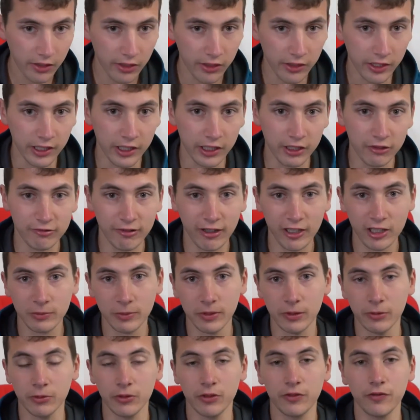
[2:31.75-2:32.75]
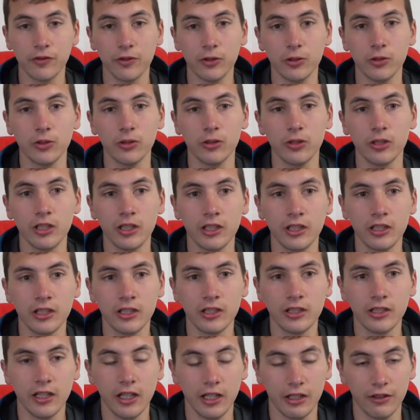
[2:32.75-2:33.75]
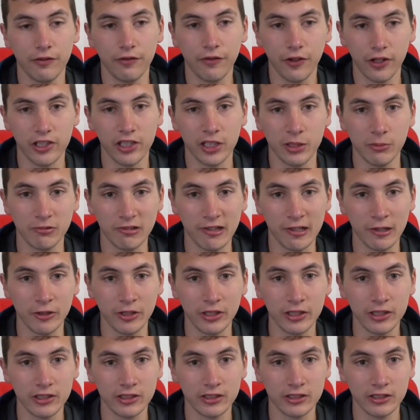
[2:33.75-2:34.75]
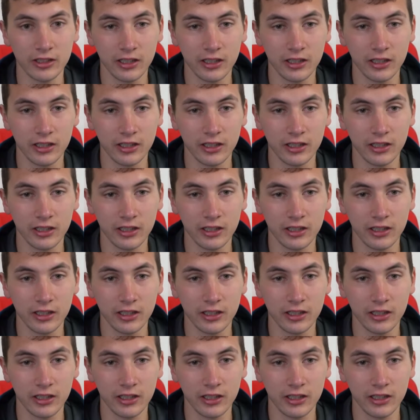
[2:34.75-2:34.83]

The recipe was for a fudgy brownie,